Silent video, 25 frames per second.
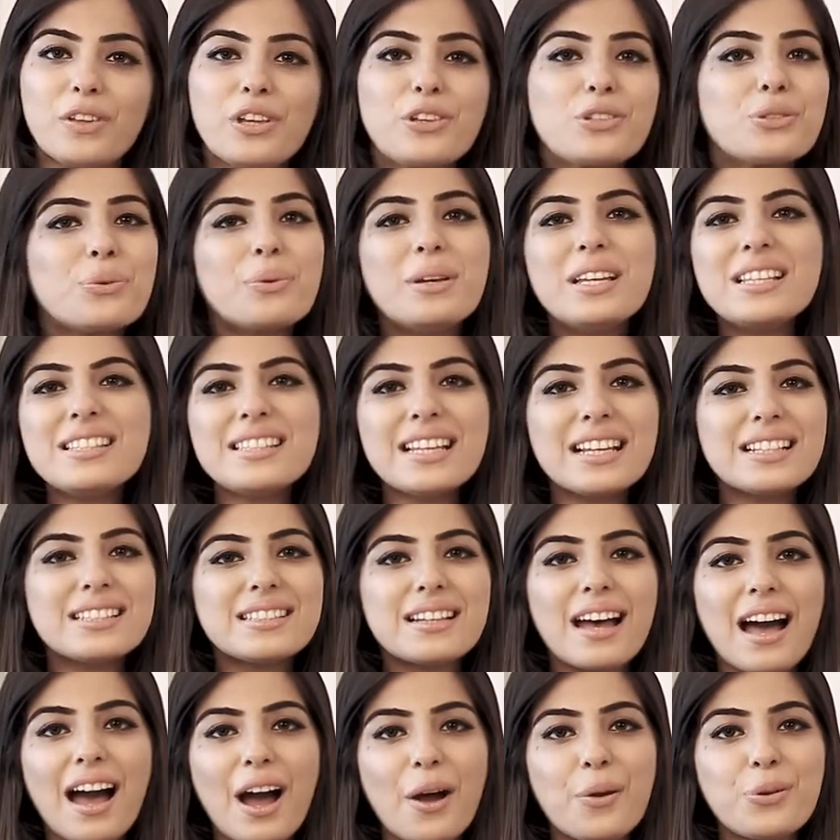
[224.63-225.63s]
So he
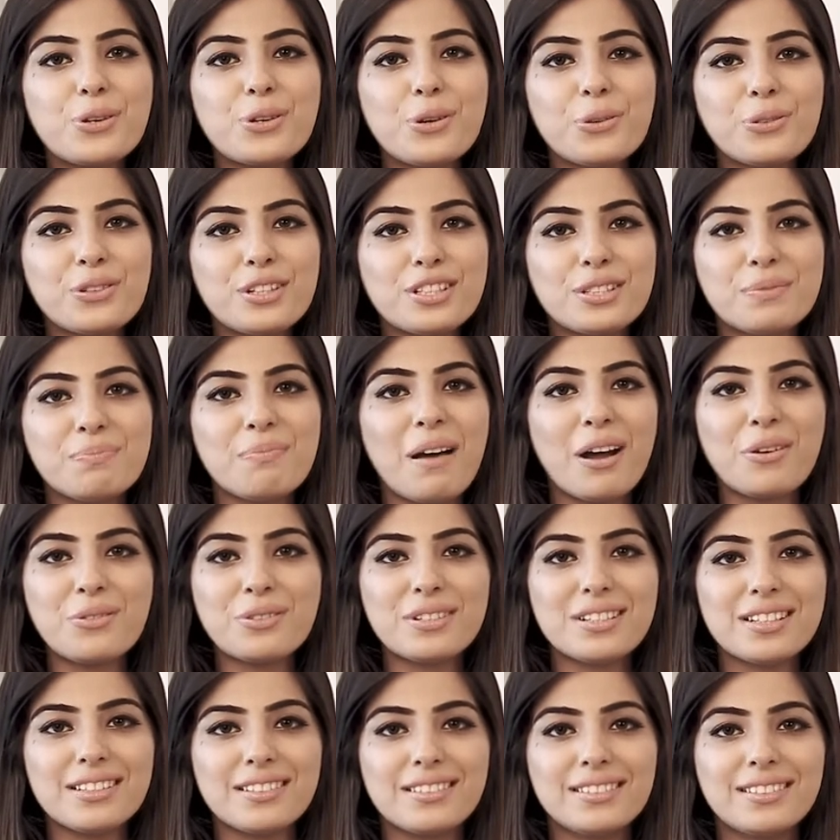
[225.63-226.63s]
sets out on this
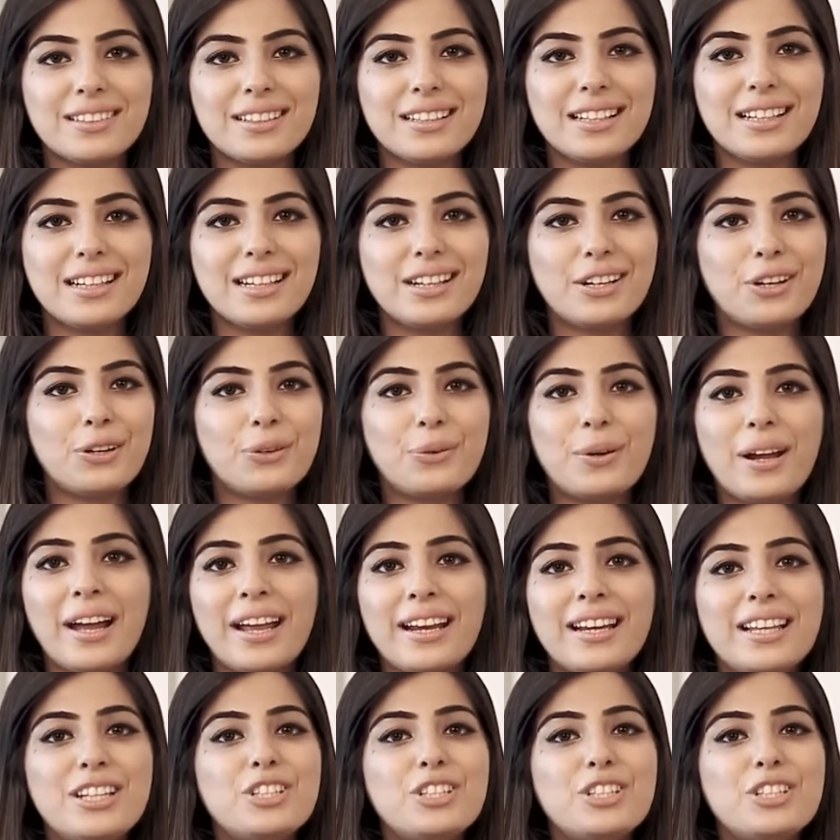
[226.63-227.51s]
mountain, right?